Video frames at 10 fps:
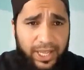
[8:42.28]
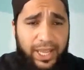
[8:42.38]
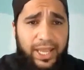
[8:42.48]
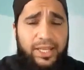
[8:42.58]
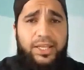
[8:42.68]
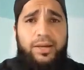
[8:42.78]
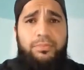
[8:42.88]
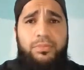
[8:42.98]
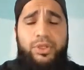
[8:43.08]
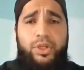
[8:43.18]
and
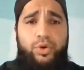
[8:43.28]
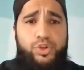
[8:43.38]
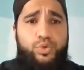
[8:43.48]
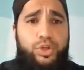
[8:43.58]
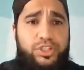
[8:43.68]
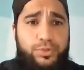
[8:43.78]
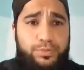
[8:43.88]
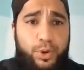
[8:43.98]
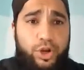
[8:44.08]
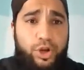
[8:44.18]
Rasulullah
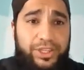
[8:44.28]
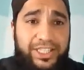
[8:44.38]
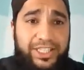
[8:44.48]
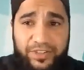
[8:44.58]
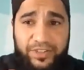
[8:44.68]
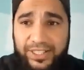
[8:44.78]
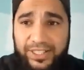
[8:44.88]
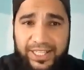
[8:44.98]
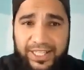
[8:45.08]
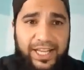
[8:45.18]
spoke about the
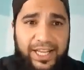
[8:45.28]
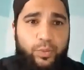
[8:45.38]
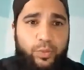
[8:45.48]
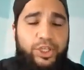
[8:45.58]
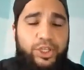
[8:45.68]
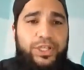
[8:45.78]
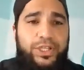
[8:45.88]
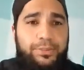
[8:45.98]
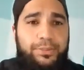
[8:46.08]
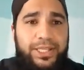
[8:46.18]
difficulty that he underwent during
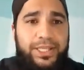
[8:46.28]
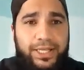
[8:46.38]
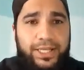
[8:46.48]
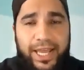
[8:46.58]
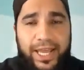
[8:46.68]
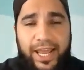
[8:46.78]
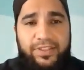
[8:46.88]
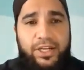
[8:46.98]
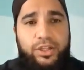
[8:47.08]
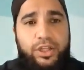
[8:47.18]
that period, and
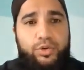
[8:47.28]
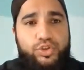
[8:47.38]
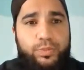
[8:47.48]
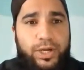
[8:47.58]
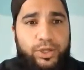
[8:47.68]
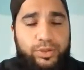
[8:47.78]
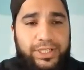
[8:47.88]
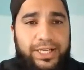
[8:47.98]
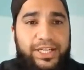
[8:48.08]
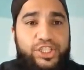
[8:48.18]
then Allah subhanahu wa
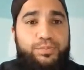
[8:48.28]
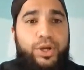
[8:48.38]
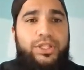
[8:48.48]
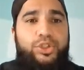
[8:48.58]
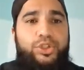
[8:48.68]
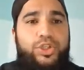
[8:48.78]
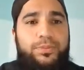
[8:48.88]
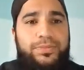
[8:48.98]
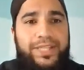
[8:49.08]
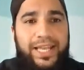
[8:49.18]
ta'ala responded to
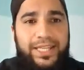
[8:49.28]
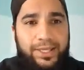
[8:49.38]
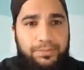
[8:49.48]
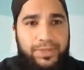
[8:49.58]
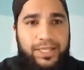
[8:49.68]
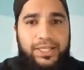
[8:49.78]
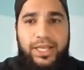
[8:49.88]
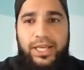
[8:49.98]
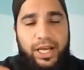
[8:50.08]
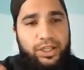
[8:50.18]
him, telling him that
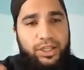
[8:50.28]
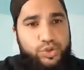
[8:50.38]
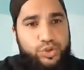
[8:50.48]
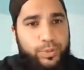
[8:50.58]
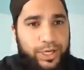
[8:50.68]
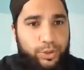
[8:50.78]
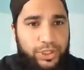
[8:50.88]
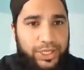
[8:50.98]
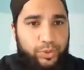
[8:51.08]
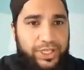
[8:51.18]
Allah subhanahu wa
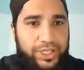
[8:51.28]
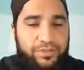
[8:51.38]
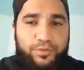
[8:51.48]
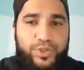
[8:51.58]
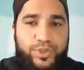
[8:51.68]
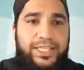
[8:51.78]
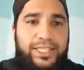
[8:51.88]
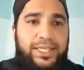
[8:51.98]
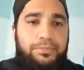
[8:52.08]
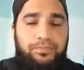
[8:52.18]
ta'ala would never forsake
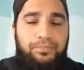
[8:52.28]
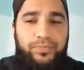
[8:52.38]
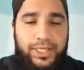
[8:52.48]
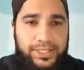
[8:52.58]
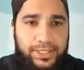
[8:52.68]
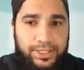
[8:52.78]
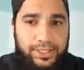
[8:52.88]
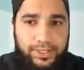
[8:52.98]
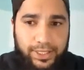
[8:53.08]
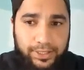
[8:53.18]
him, etc.
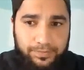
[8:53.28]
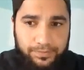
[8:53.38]
Right?